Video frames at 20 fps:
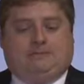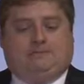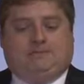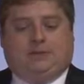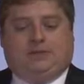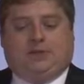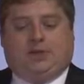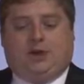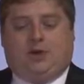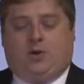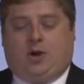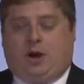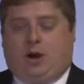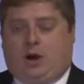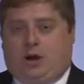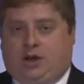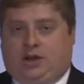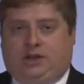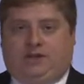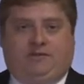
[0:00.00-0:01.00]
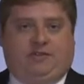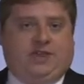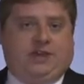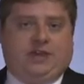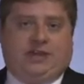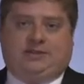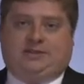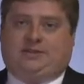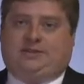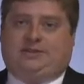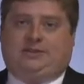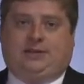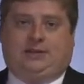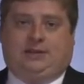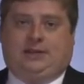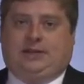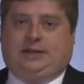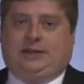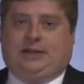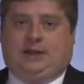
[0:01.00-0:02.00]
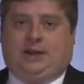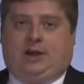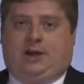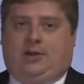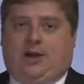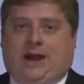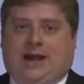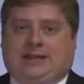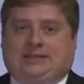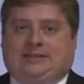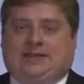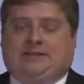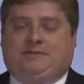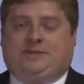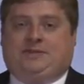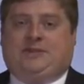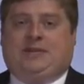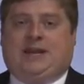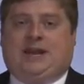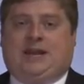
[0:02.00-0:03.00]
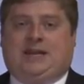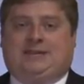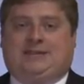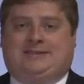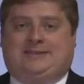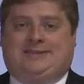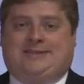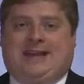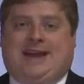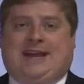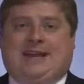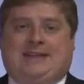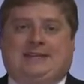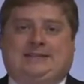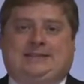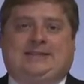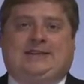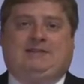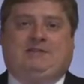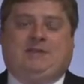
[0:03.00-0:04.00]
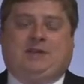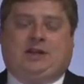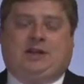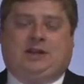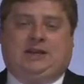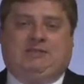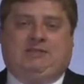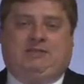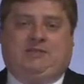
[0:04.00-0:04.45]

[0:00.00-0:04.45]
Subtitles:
So all of this, as I've said, is scientifically